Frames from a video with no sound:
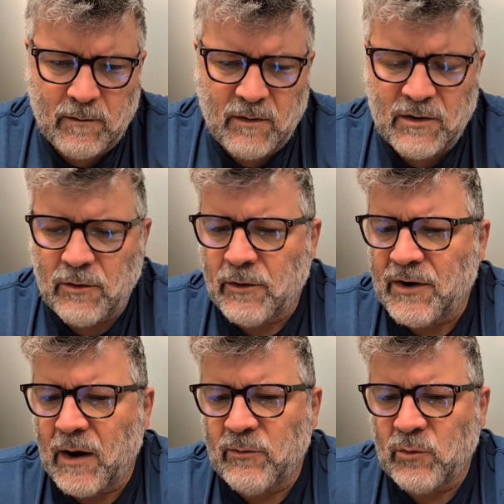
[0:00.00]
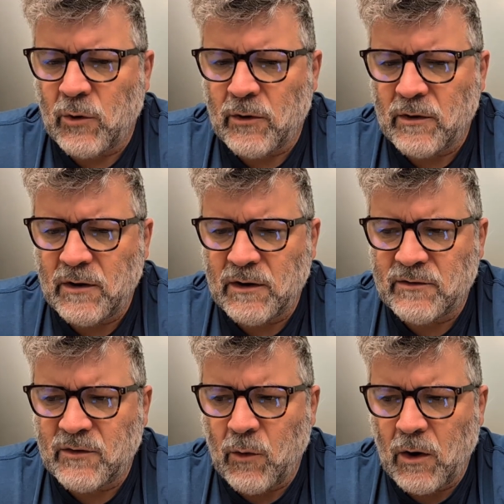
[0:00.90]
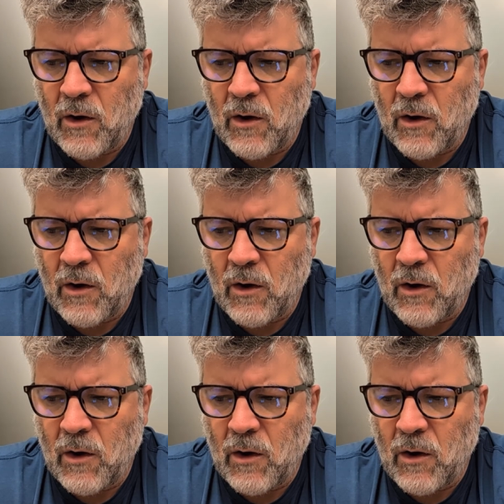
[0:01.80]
there are times where it's going